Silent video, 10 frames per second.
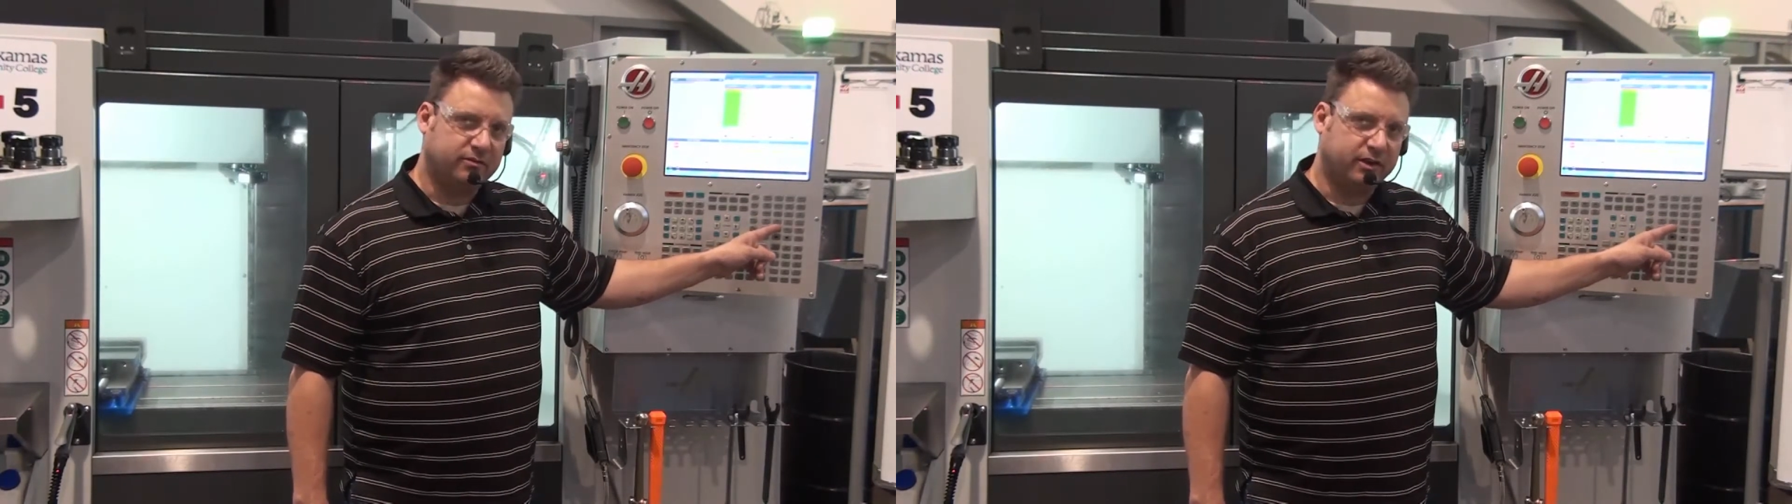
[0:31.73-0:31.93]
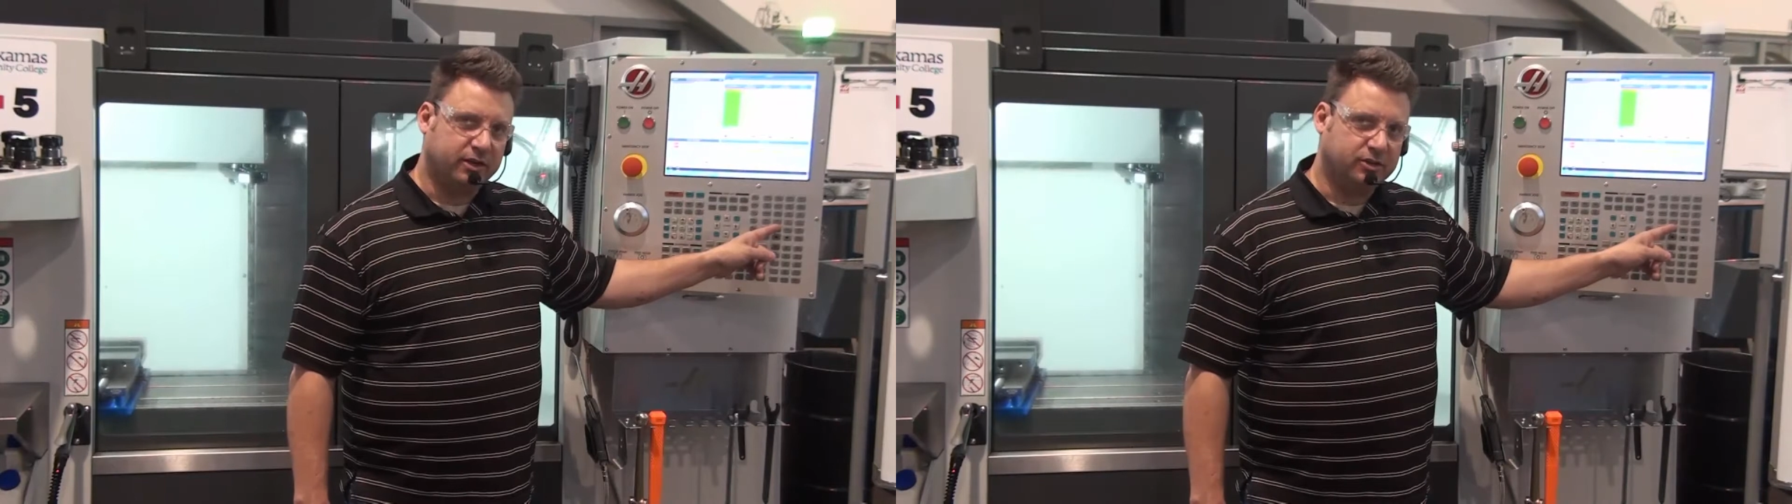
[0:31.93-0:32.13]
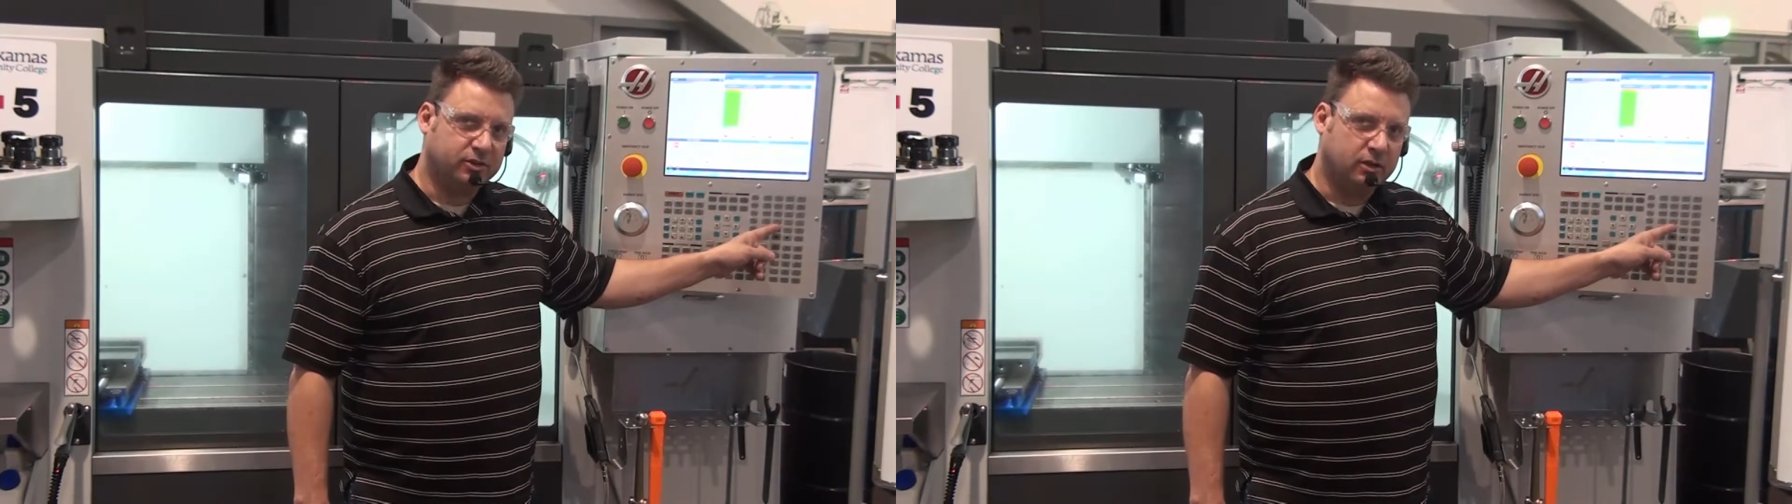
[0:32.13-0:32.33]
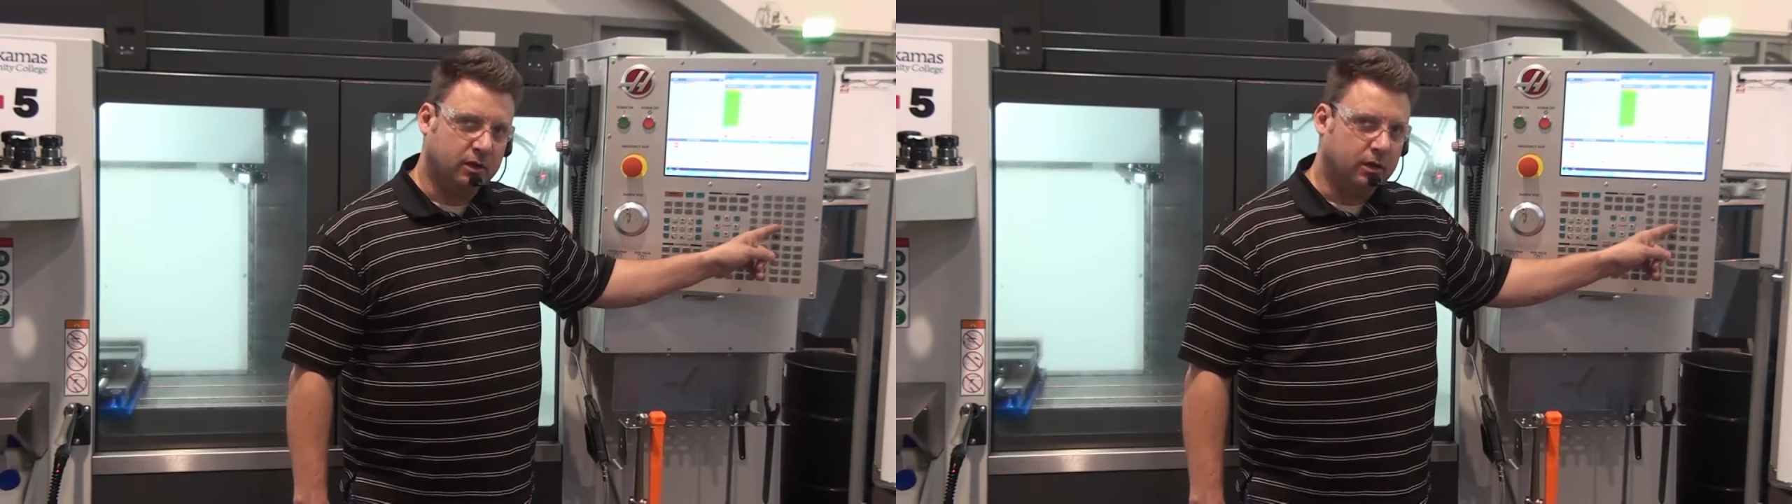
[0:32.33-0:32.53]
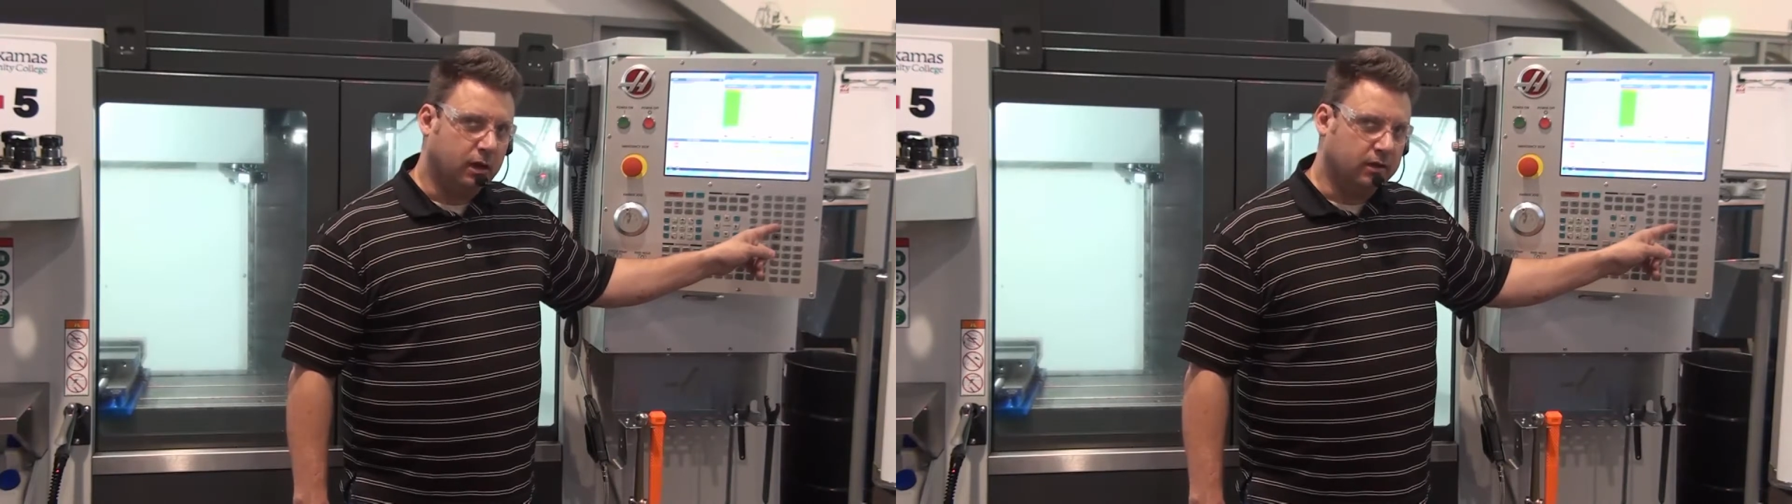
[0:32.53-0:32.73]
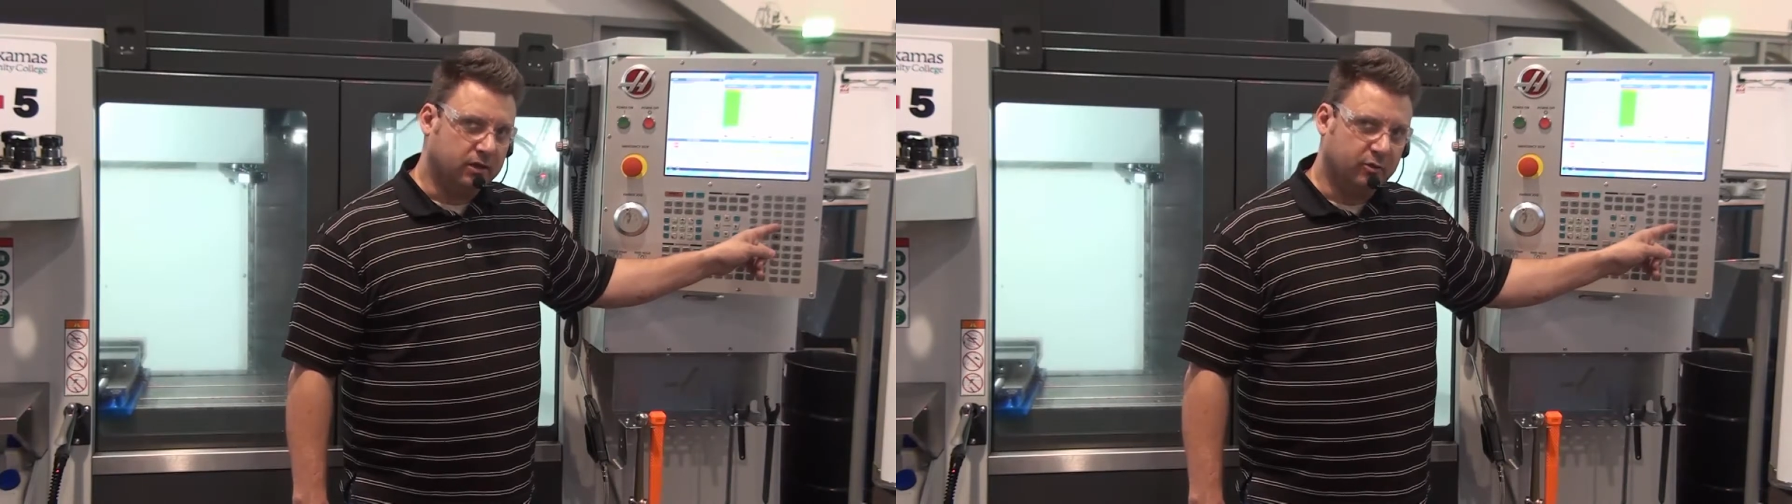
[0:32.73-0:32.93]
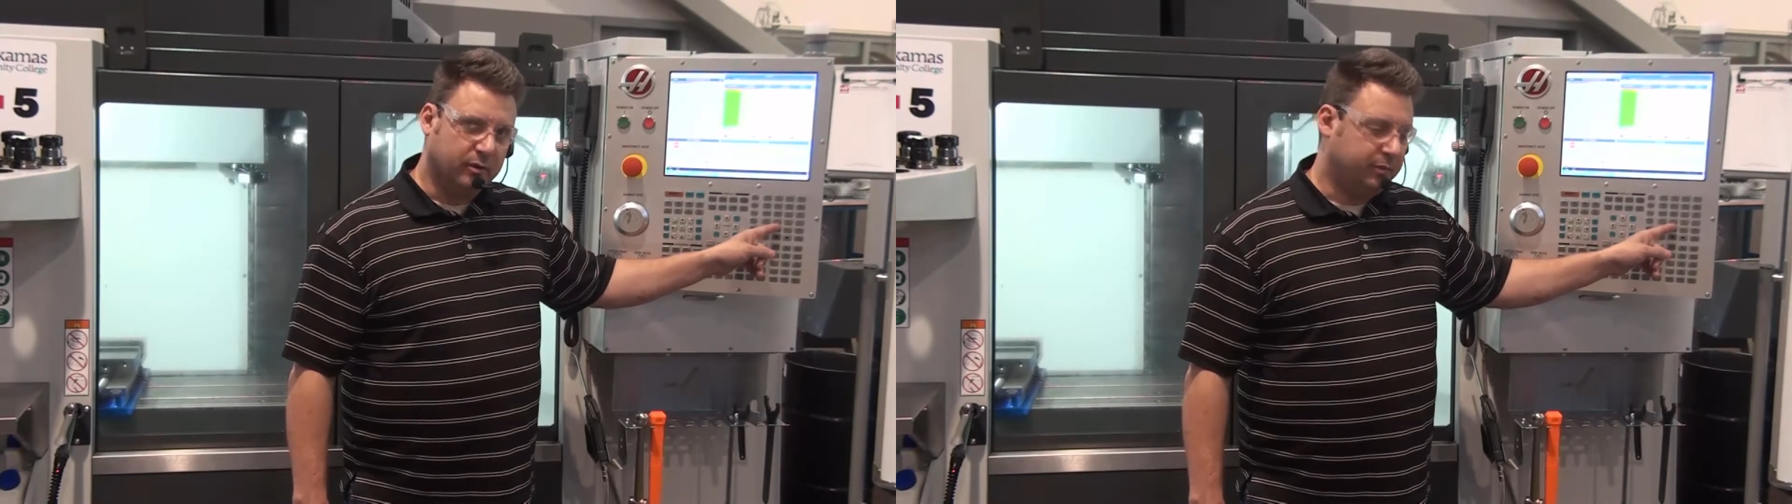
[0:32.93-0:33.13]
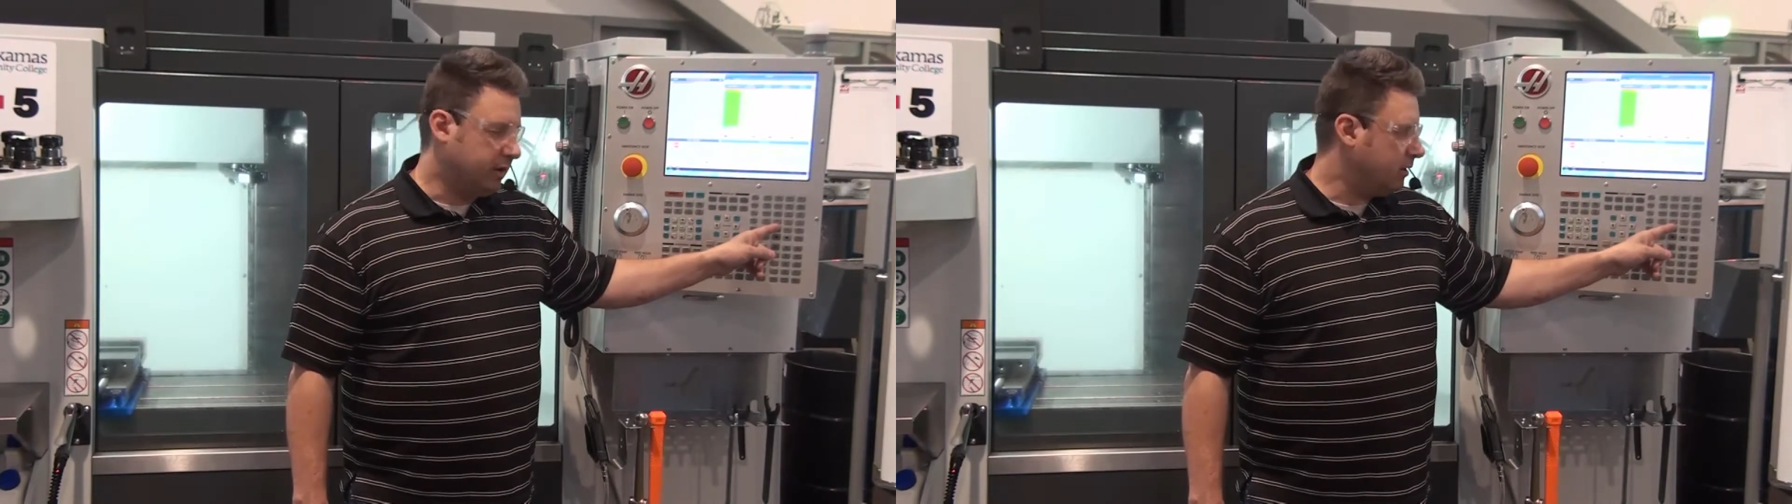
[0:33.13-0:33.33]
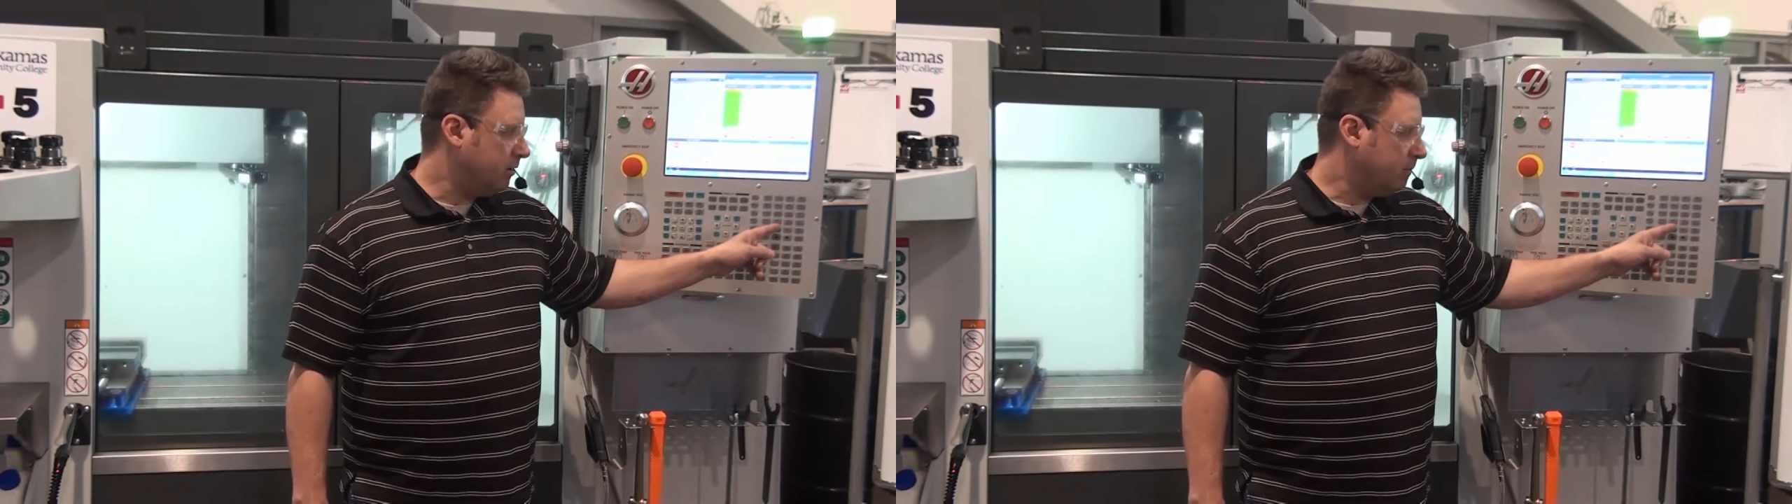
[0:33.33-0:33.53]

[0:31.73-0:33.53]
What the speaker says: inch, a little bit bigger,